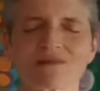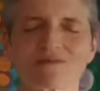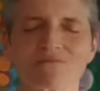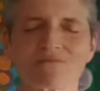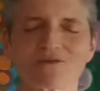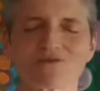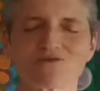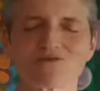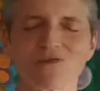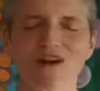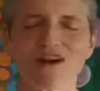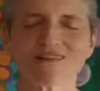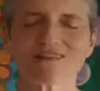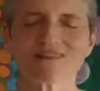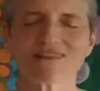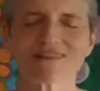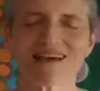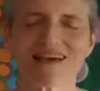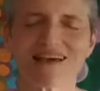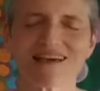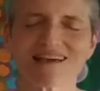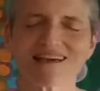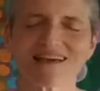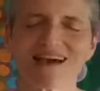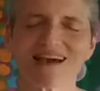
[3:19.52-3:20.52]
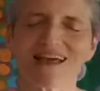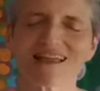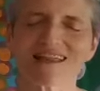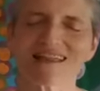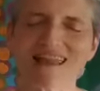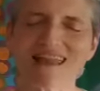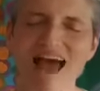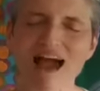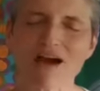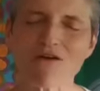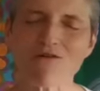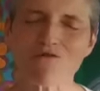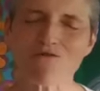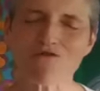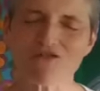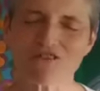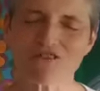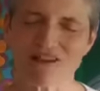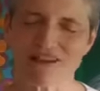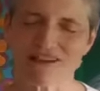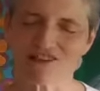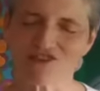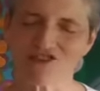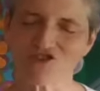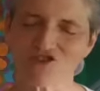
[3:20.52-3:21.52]
But we are saying allow
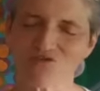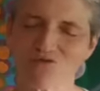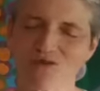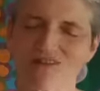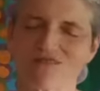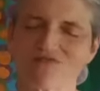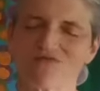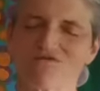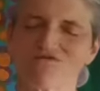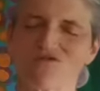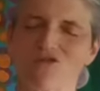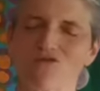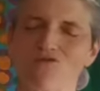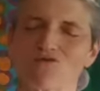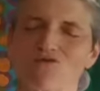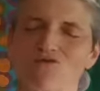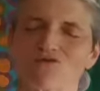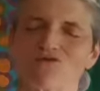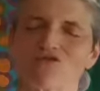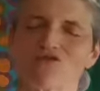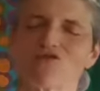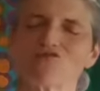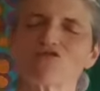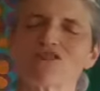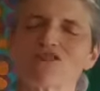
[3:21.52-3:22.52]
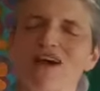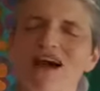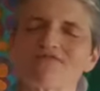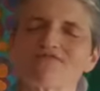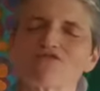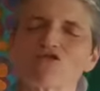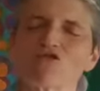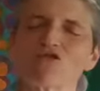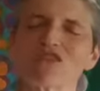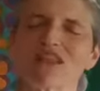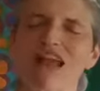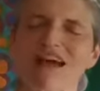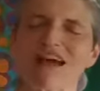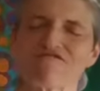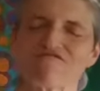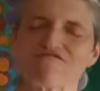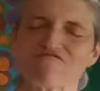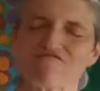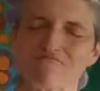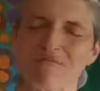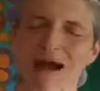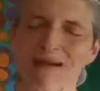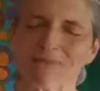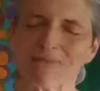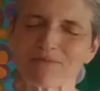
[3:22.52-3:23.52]
things to unfold. Don't have your life
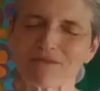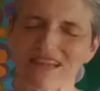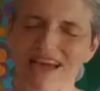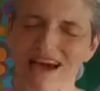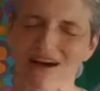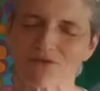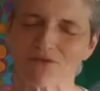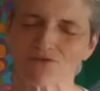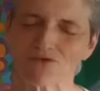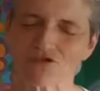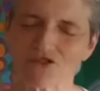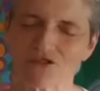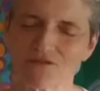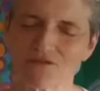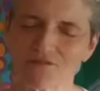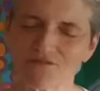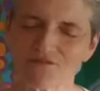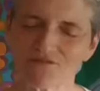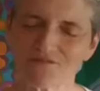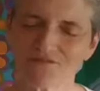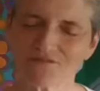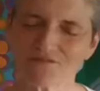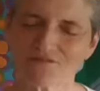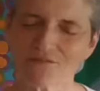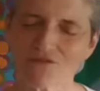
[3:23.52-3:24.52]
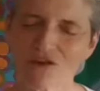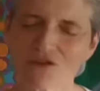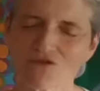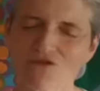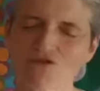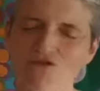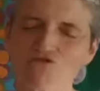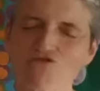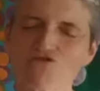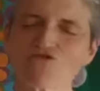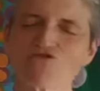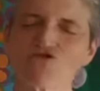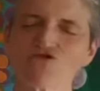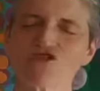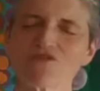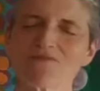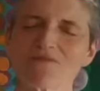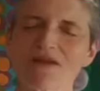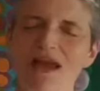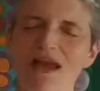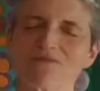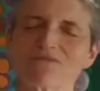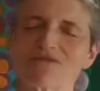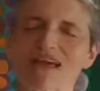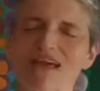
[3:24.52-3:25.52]
mapped out. You used to
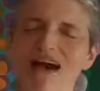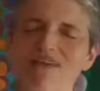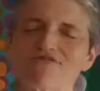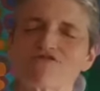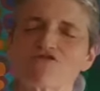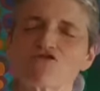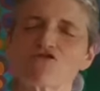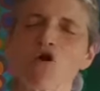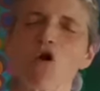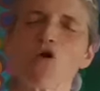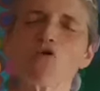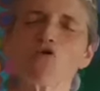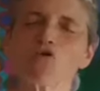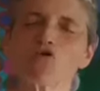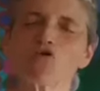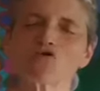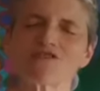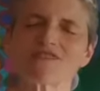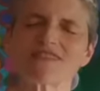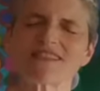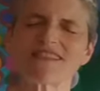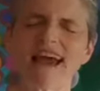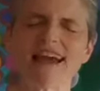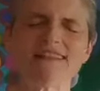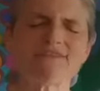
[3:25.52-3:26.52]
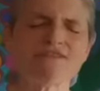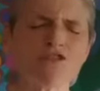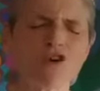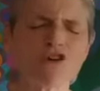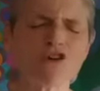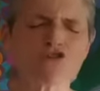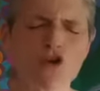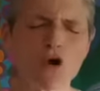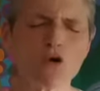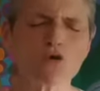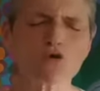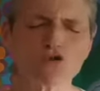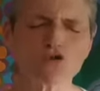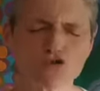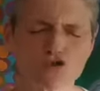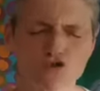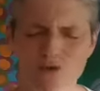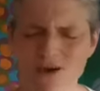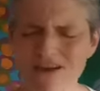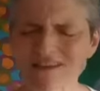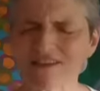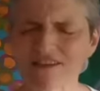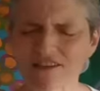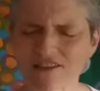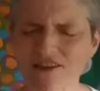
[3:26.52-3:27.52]
be able to have goals, 10-year goals,
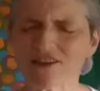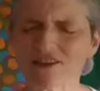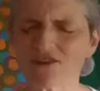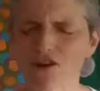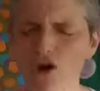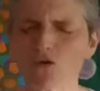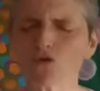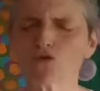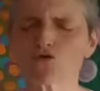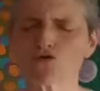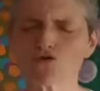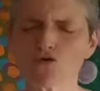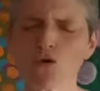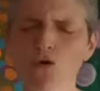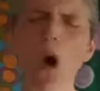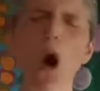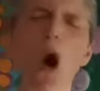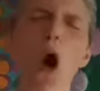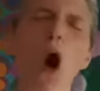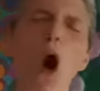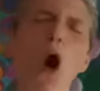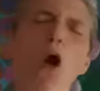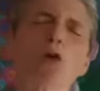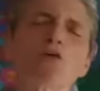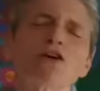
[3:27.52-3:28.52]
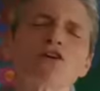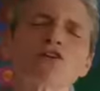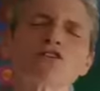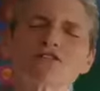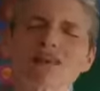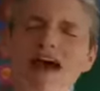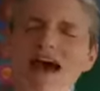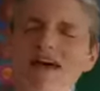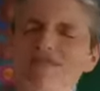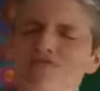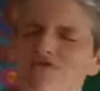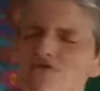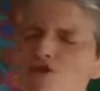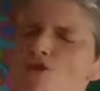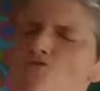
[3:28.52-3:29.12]
20-year goals, oh, all that.